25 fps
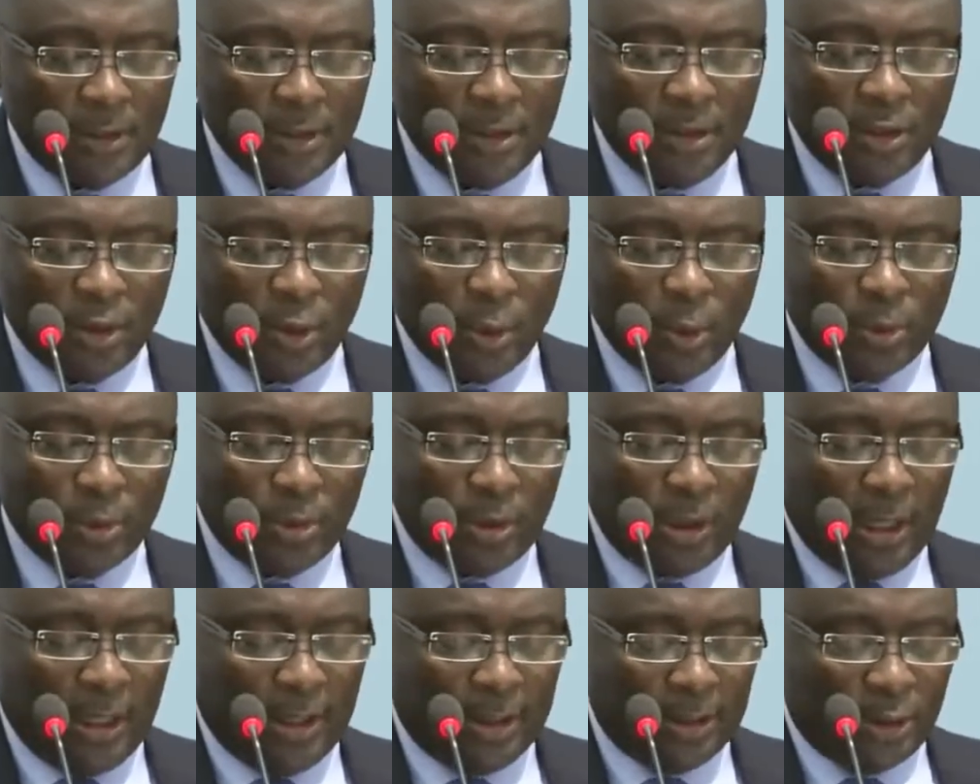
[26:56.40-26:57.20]

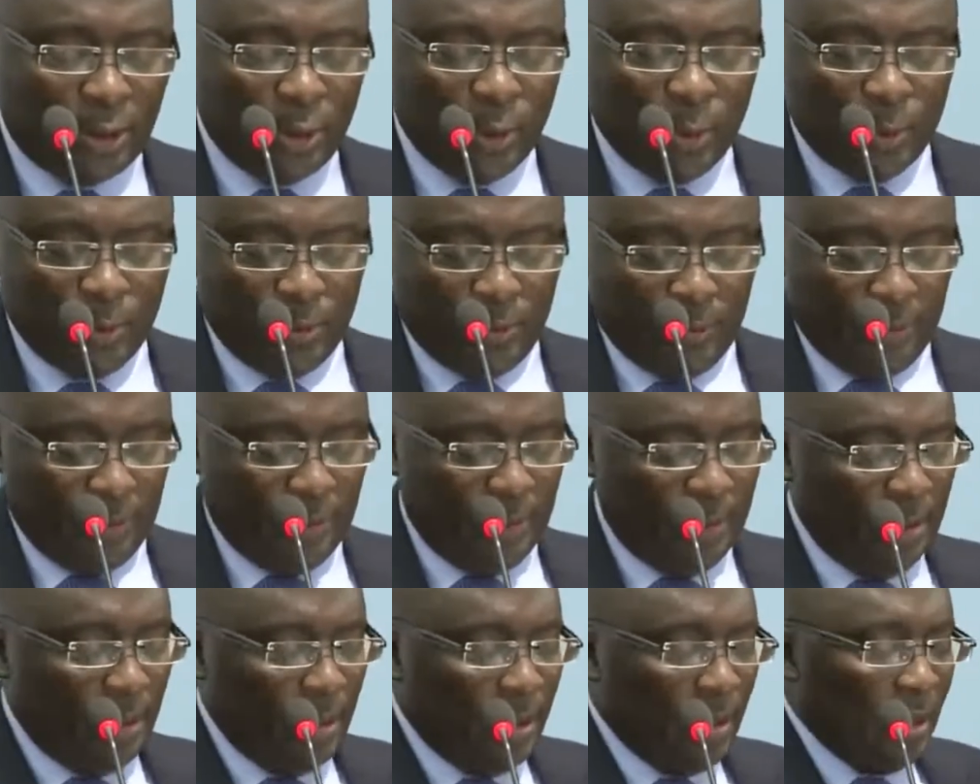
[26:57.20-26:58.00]
soon.
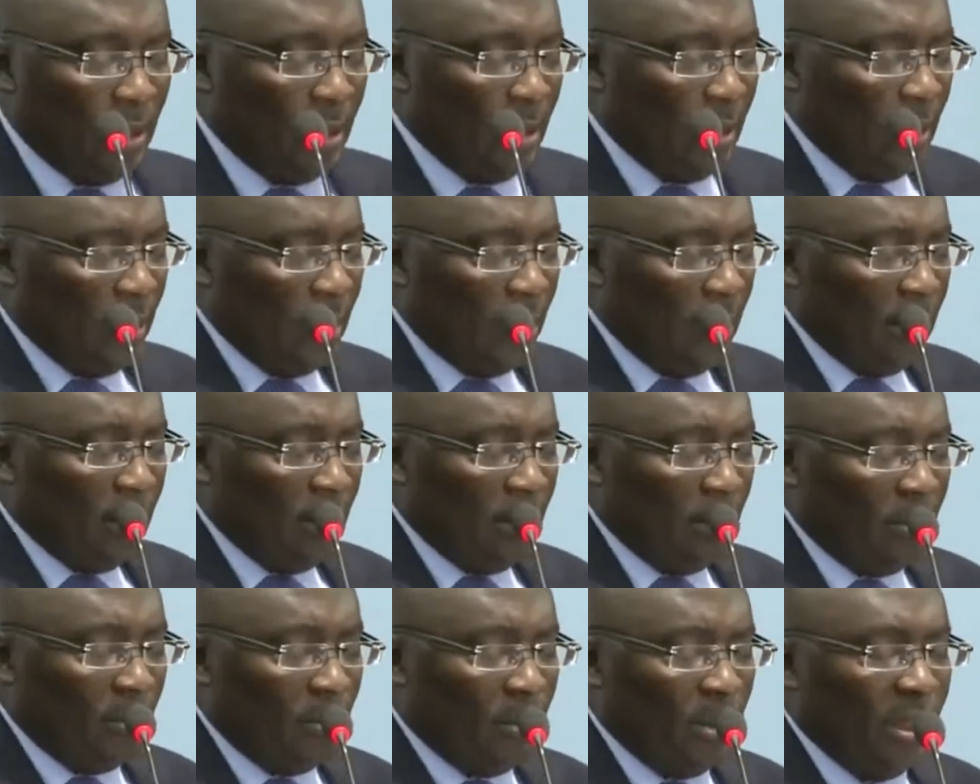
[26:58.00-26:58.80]

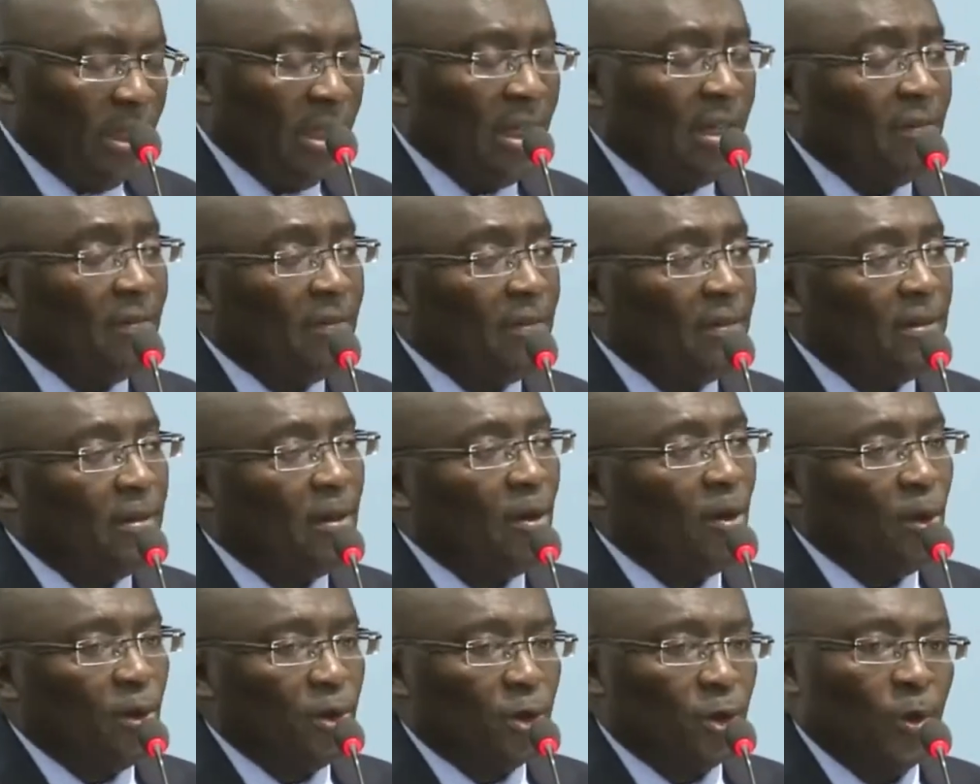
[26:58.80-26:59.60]
We have
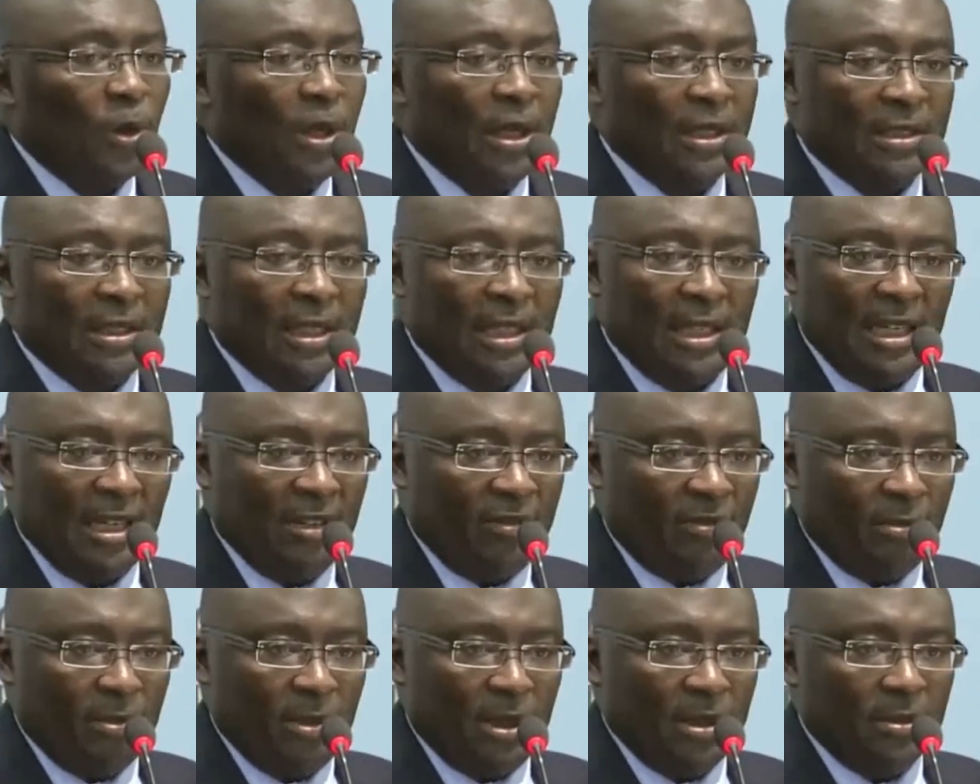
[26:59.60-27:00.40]
also, as a
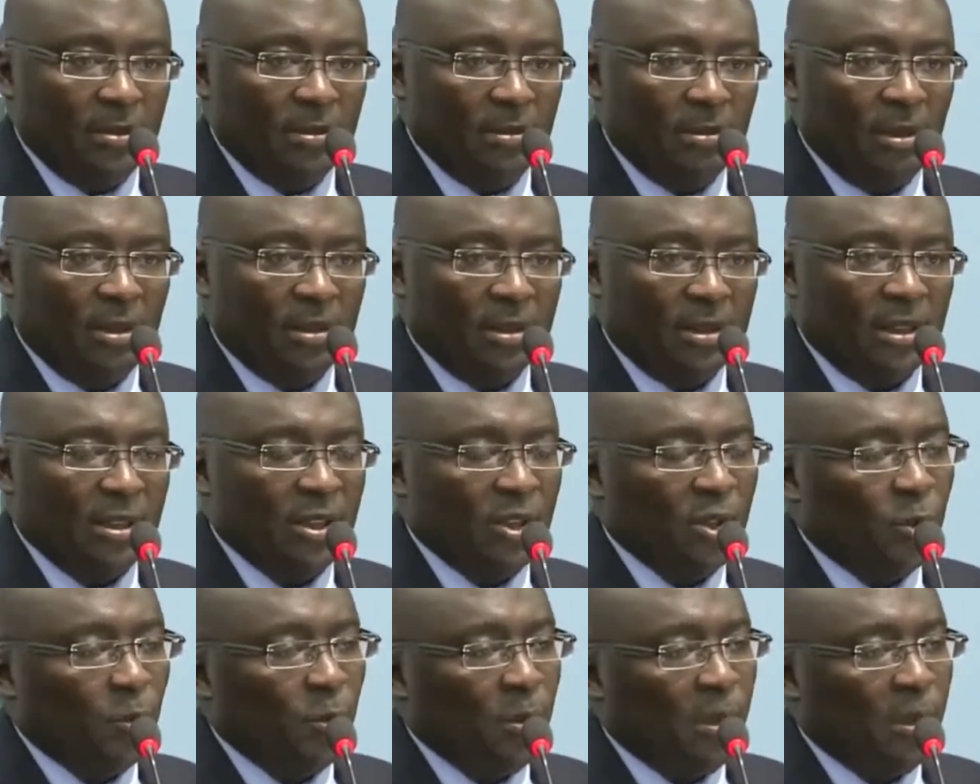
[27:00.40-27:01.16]
government, since